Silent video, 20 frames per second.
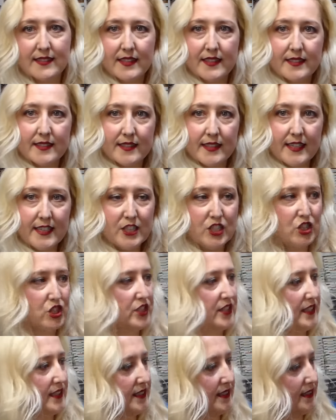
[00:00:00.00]
6
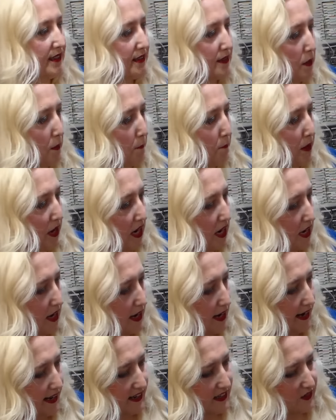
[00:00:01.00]
inches
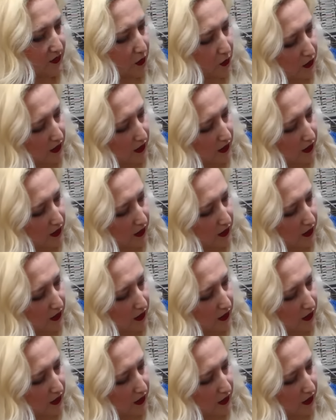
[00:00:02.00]
by, and it's